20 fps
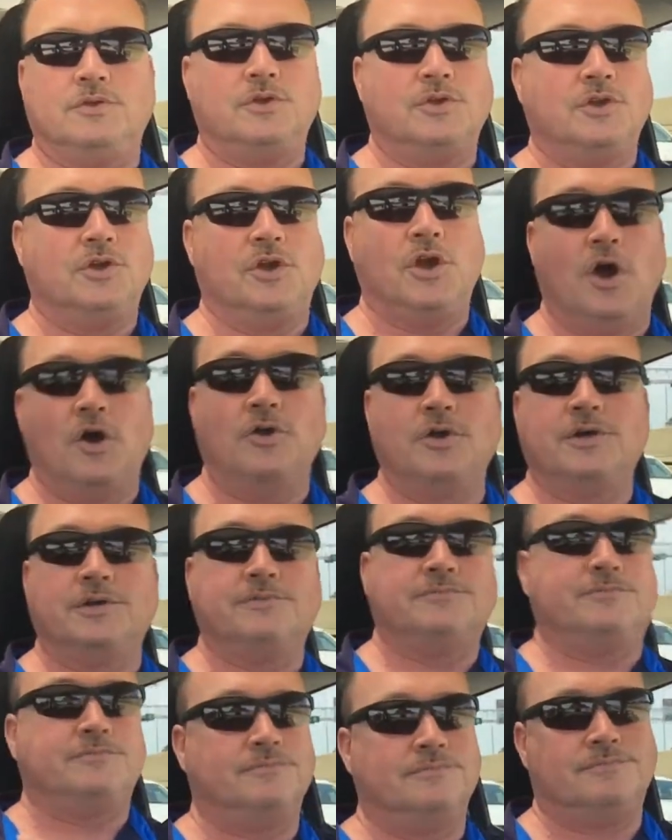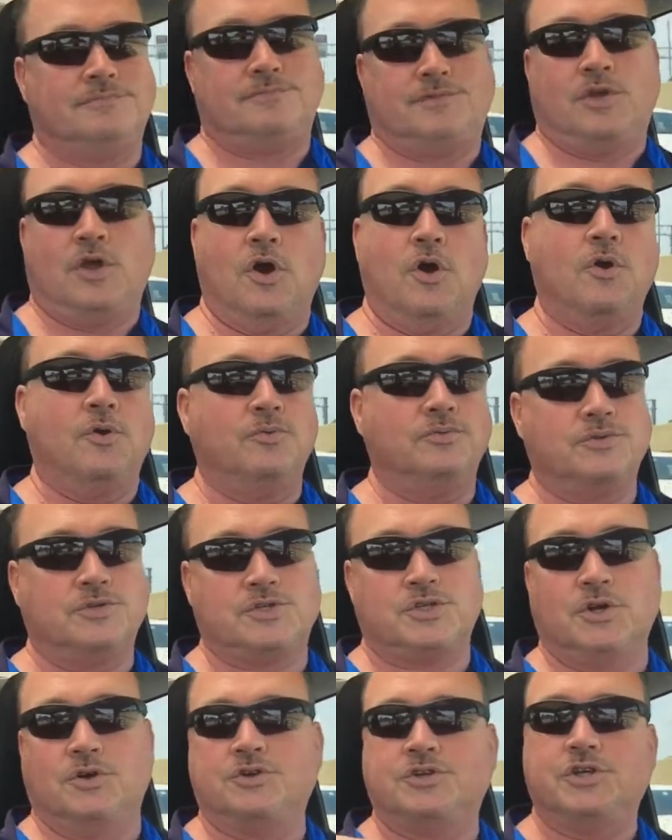Go
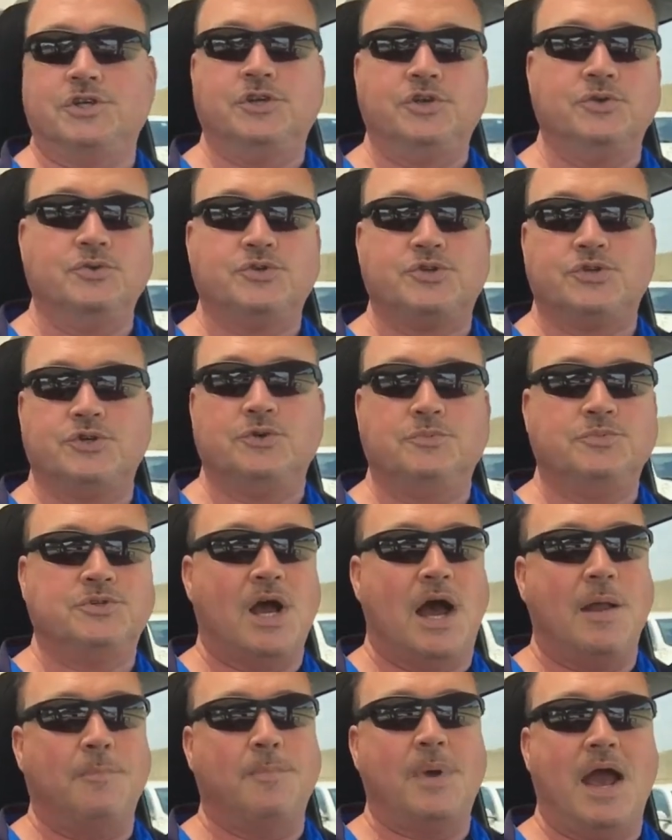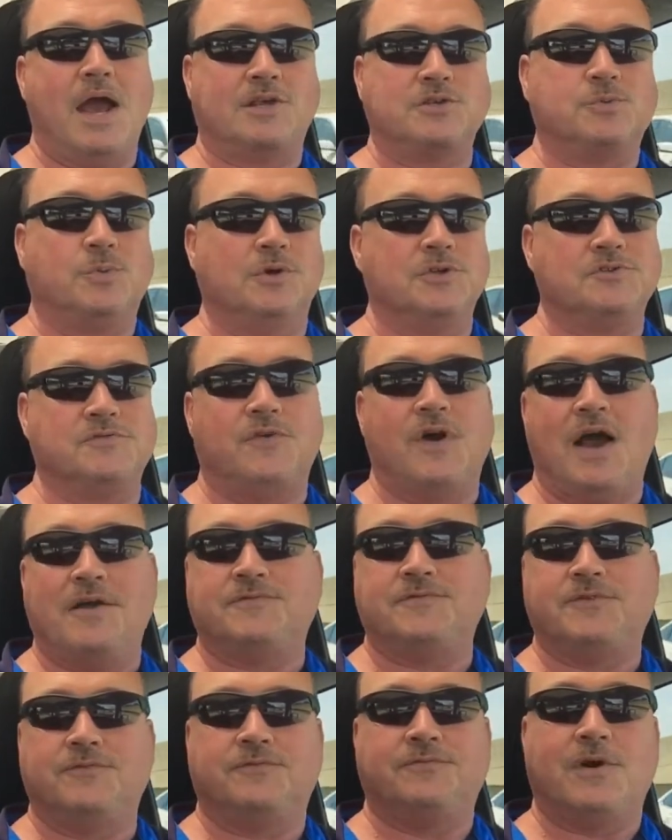search in YouTube John Maxwell's
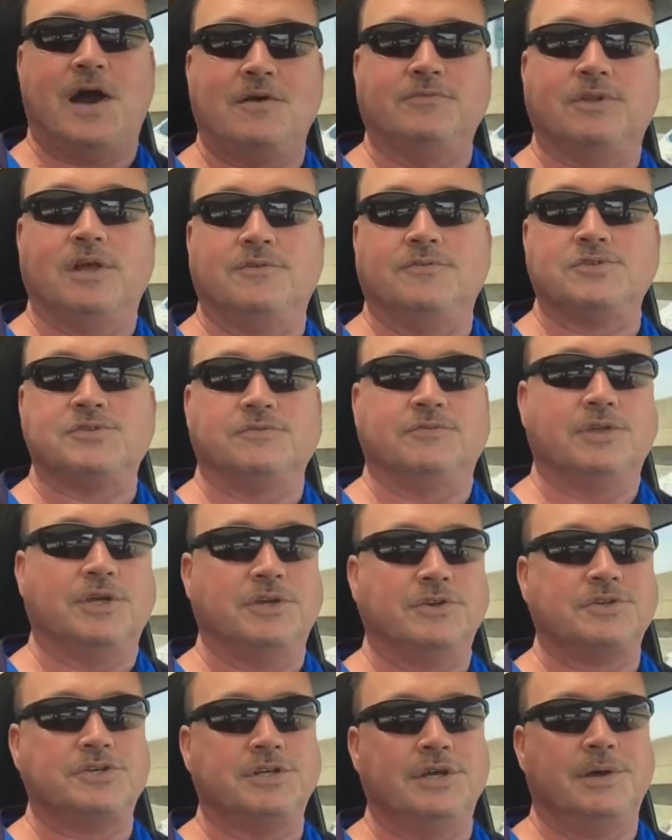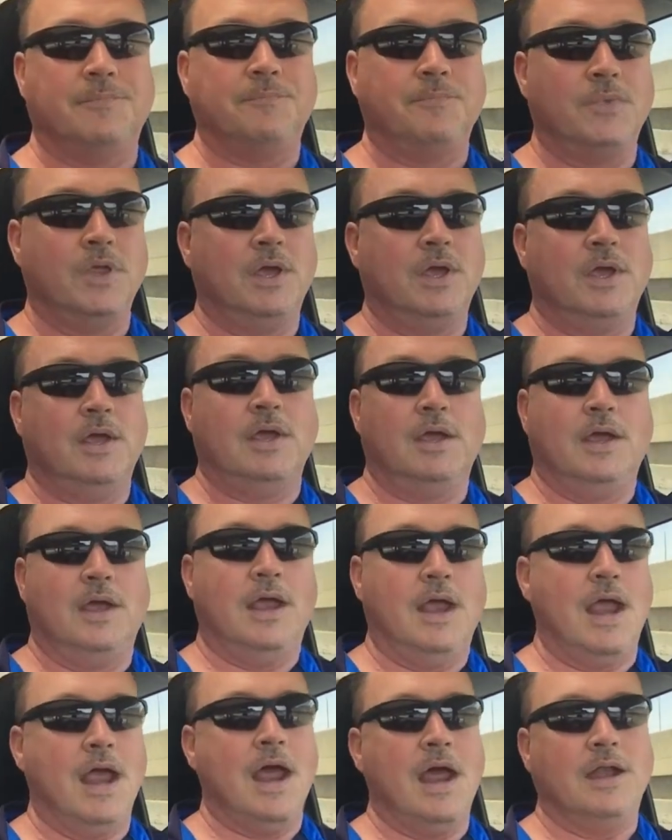five levels of leadership,
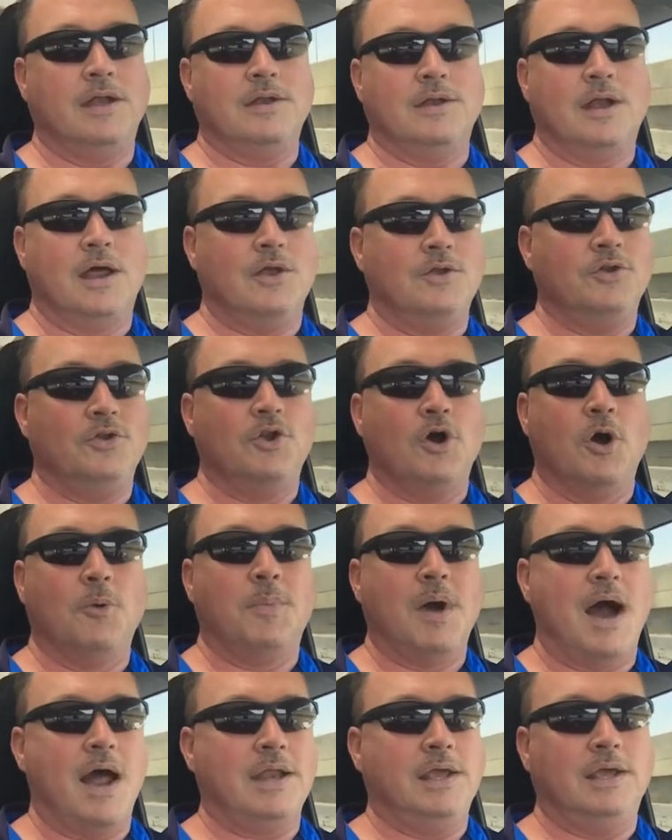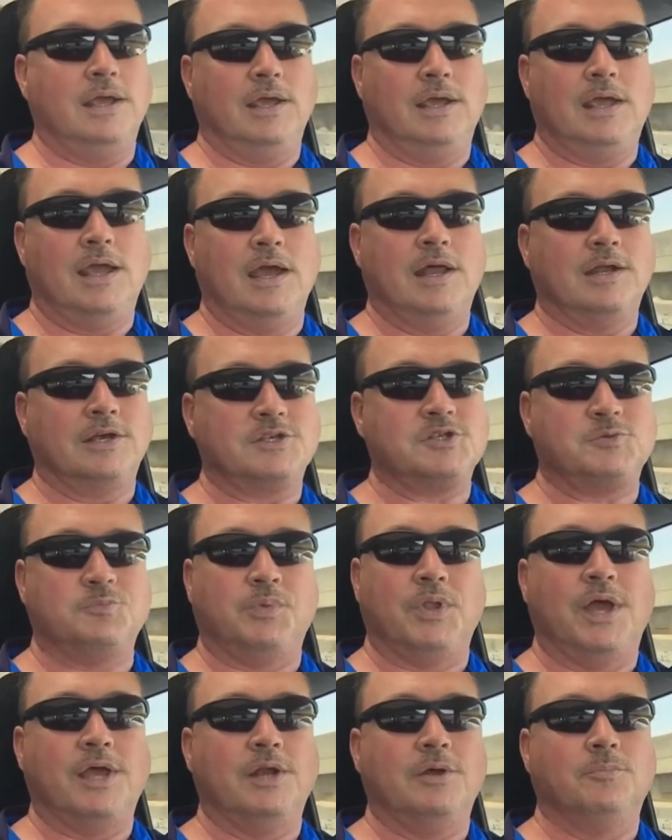and nobody can
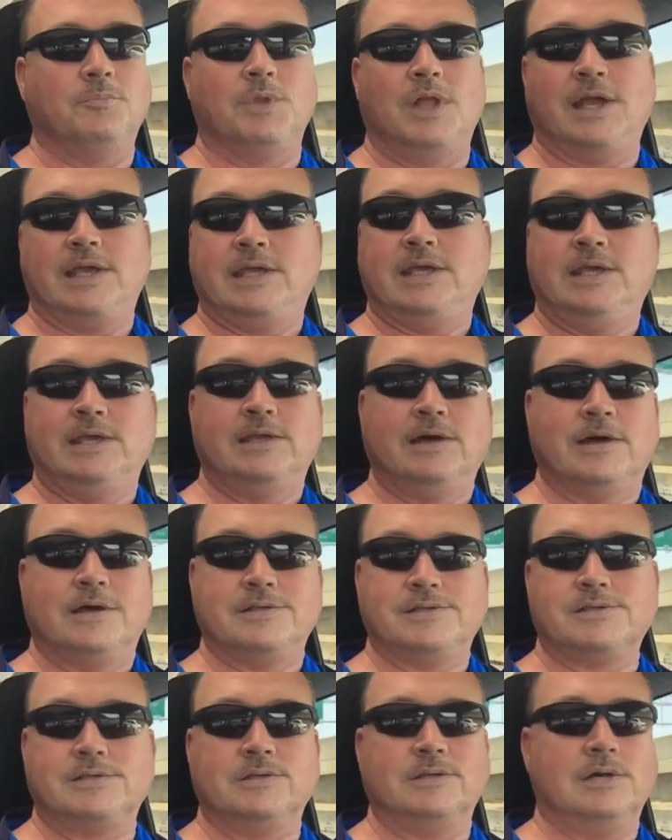explain them like he does.